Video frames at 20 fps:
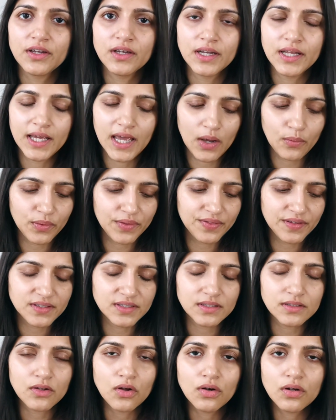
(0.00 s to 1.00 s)
going to get with this
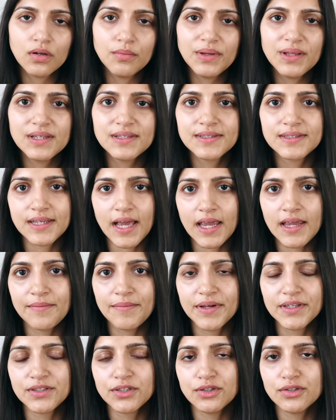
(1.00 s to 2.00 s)
is not going to be the
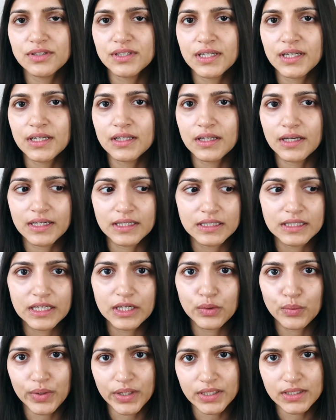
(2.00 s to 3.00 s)
same as using like a
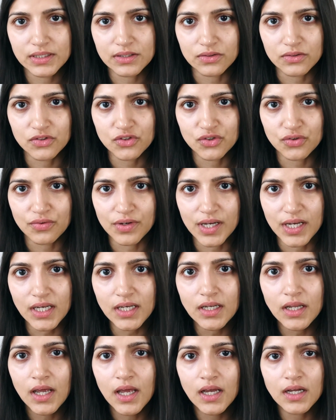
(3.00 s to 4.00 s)
liquid
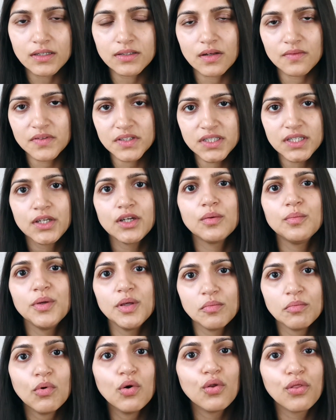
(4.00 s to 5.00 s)
sunscreen, because obviously you can be
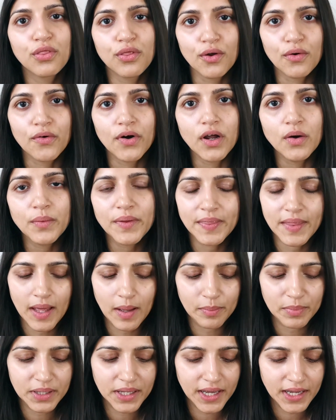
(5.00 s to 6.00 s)
more thorough with the
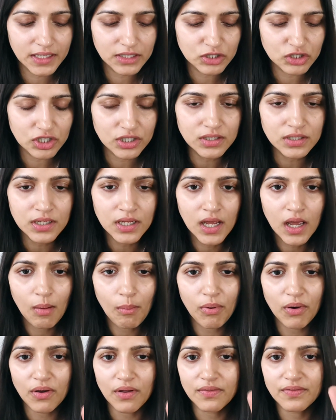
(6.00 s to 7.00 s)
application,
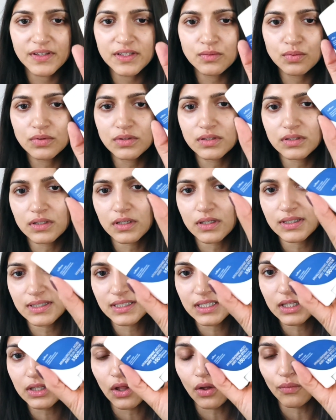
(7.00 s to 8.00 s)
but this was
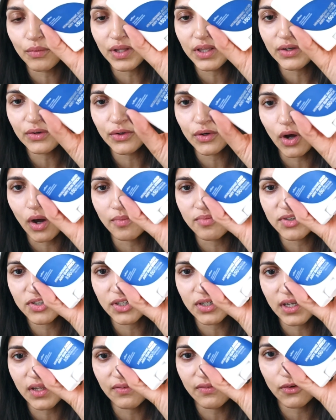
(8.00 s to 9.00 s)
still a really good
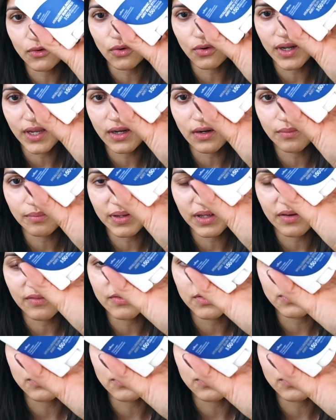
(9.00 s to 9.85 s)
option if you're in a bit of a